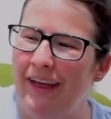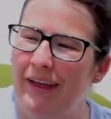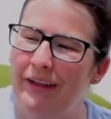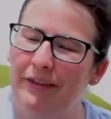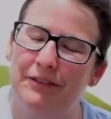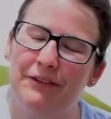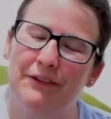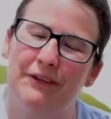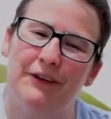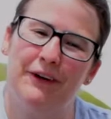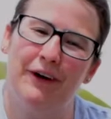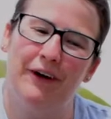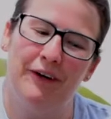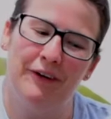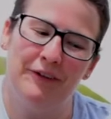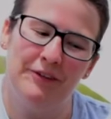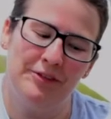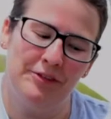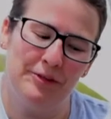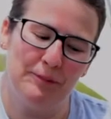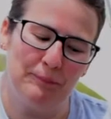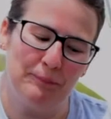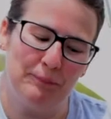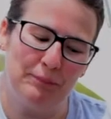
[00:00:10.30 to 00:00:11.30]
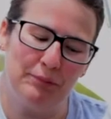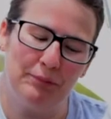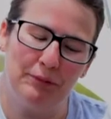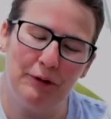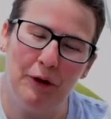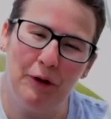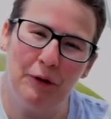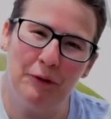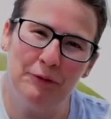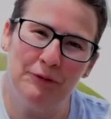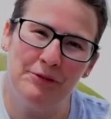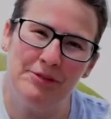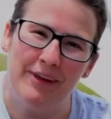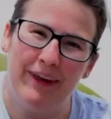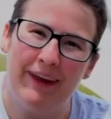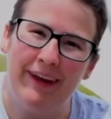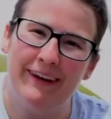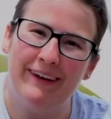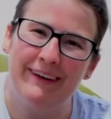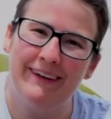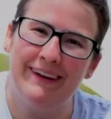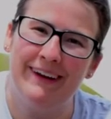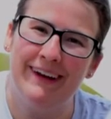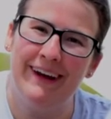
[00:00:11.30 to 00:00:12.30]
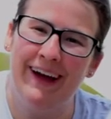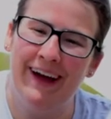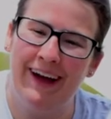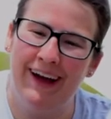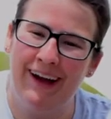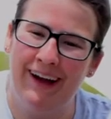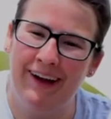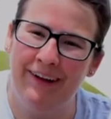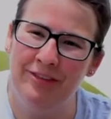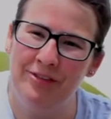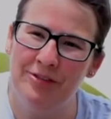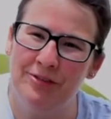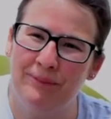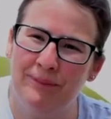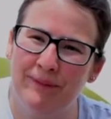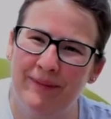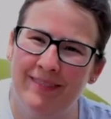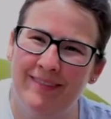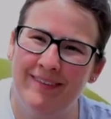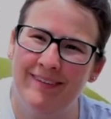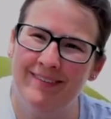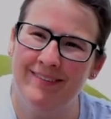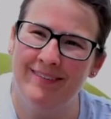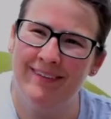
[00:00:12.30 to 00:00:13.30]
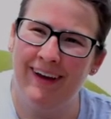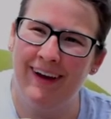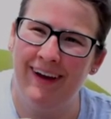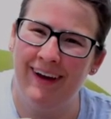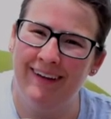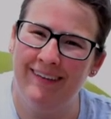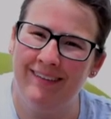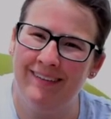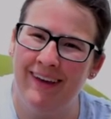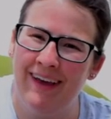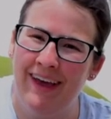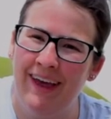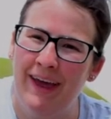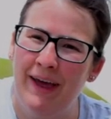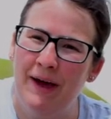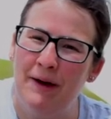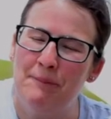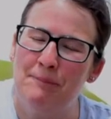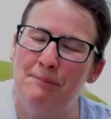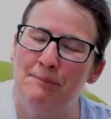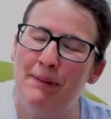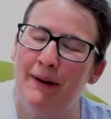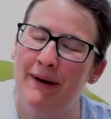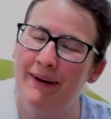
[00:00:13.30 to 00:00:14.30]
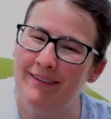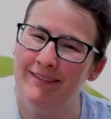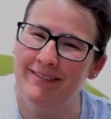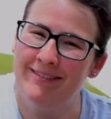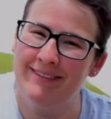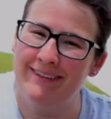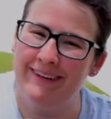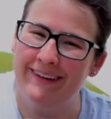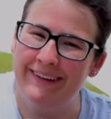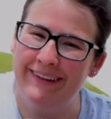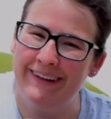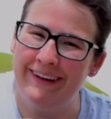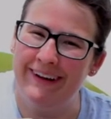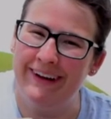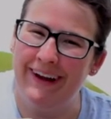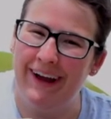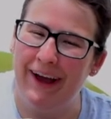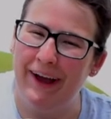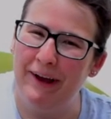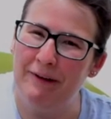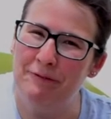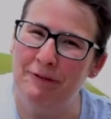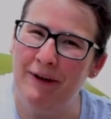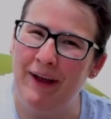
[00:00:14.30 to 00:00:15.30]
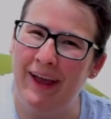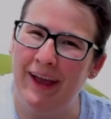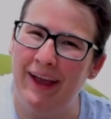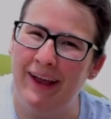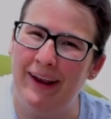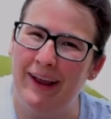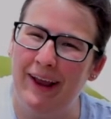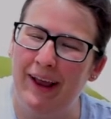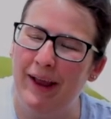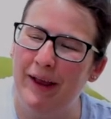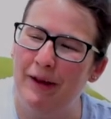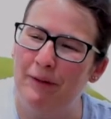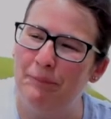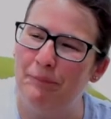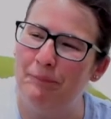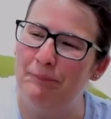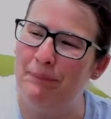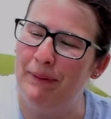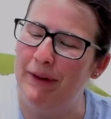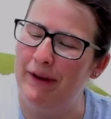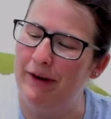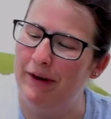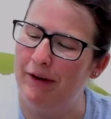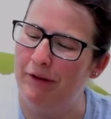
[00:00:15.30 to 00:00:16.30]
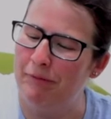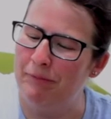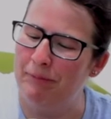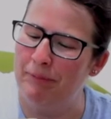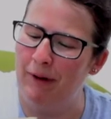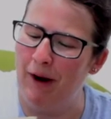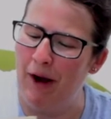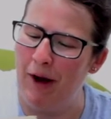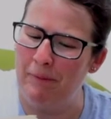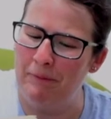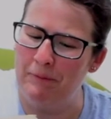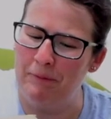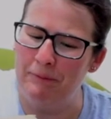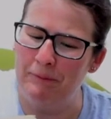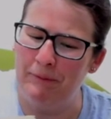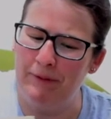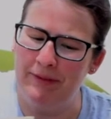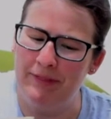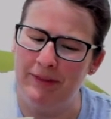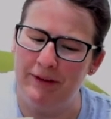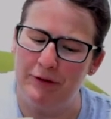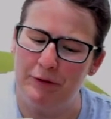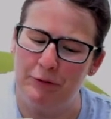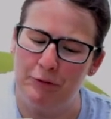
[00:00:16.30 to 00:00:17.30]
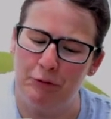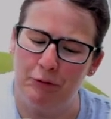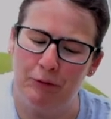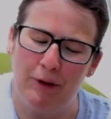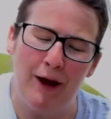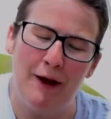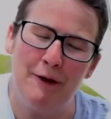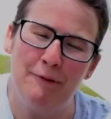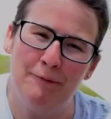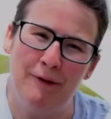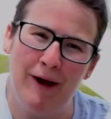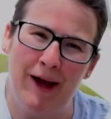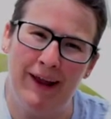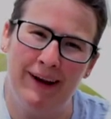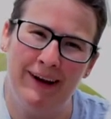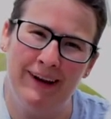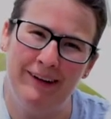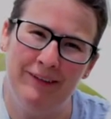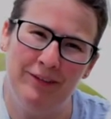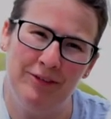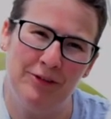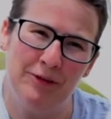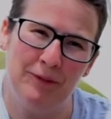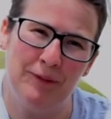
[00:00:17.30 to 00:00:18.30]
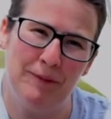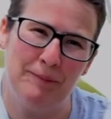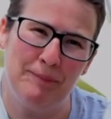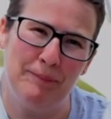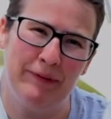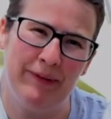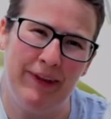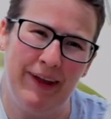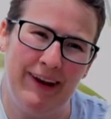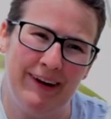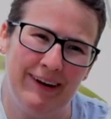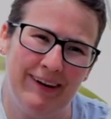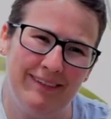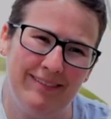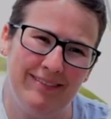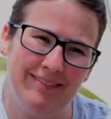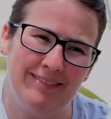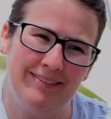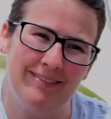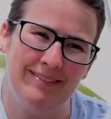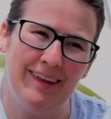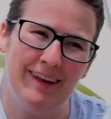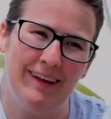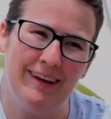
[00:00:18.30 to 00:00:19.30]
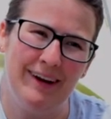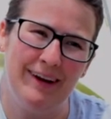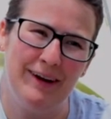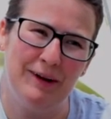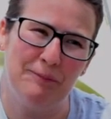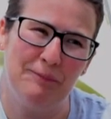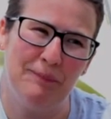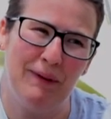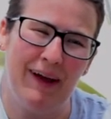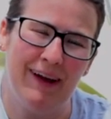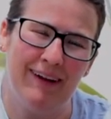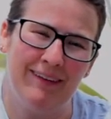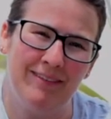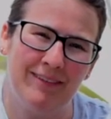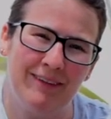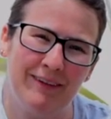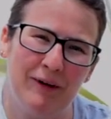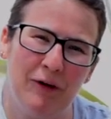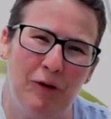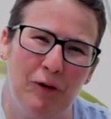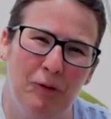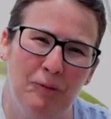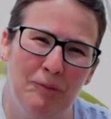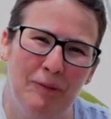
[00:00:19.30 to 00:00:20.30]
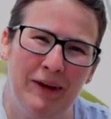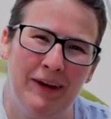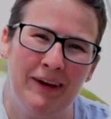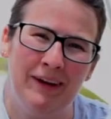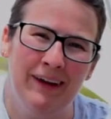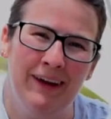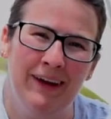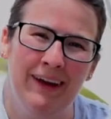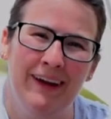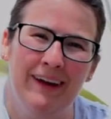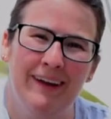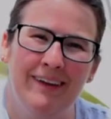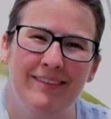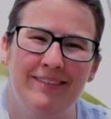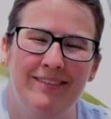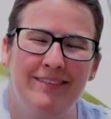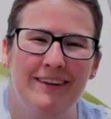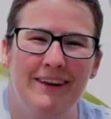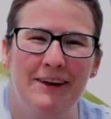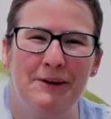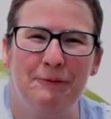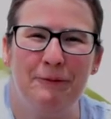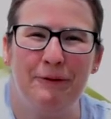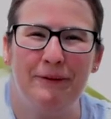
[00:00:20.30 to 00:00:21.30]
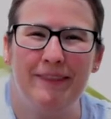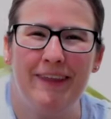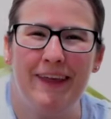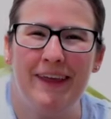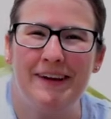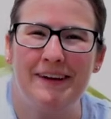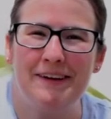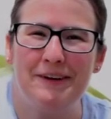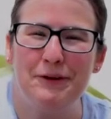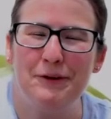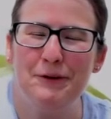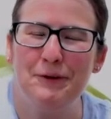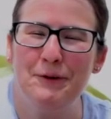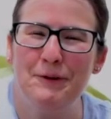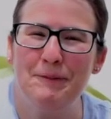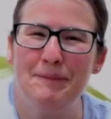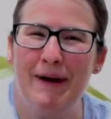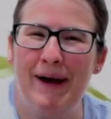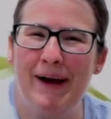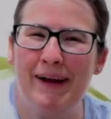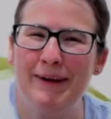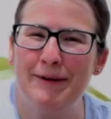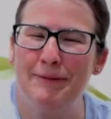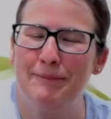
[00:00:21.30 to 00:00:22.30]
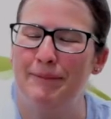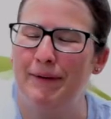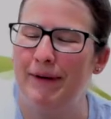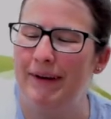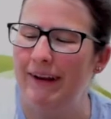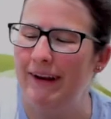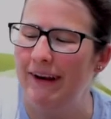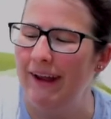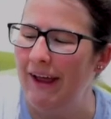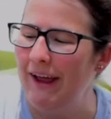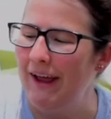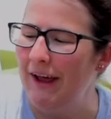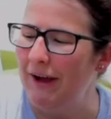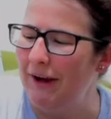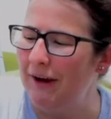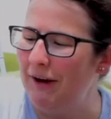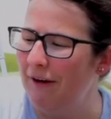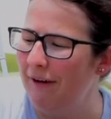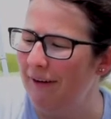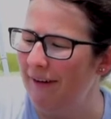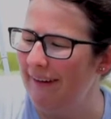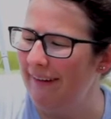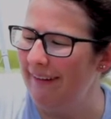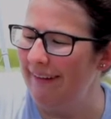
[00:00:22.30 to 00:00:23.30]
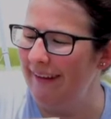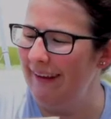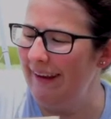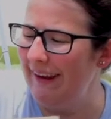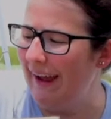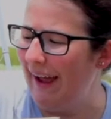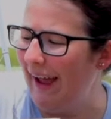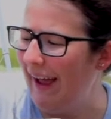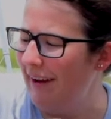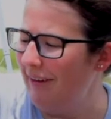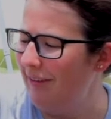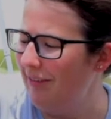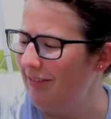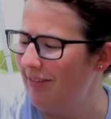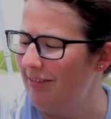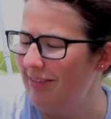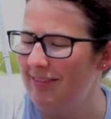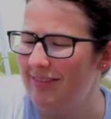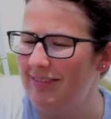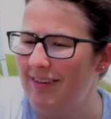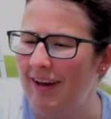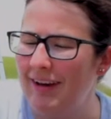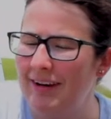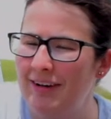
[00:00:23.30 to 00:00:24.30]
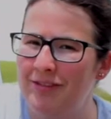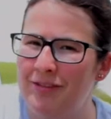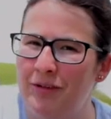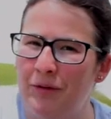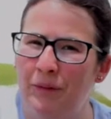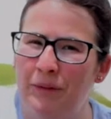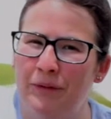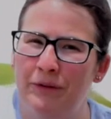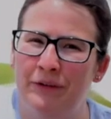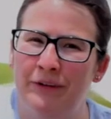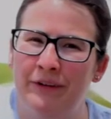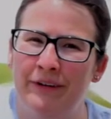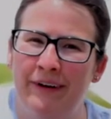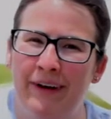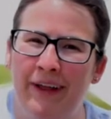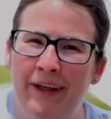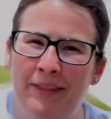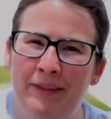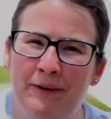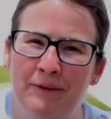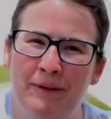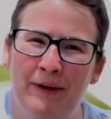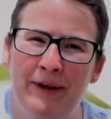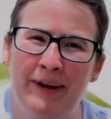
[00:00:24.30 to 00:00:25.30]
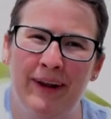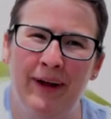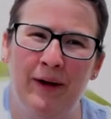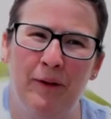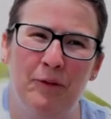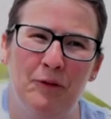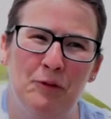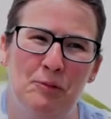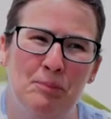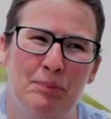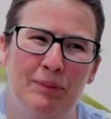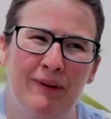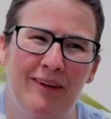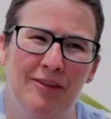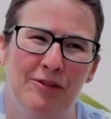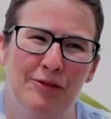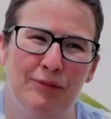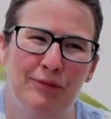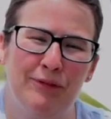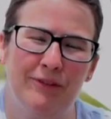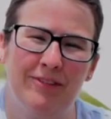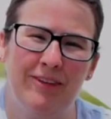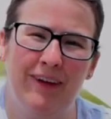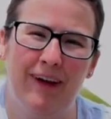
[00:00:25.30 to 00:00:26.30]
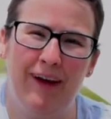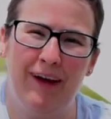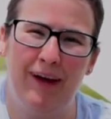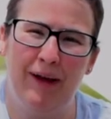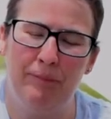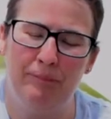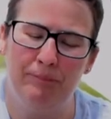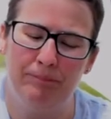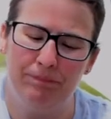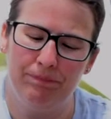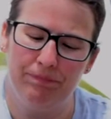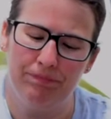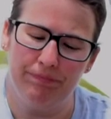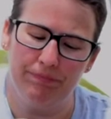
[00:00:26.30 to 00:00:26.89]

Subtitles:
There are some pros and cons with this cot. Personally, I've had a bit of problem with it dry rotting, so I plan on sending it back to Coleman, seeing what they can do about it, but currently I just decided to order another one. I was pressed for time.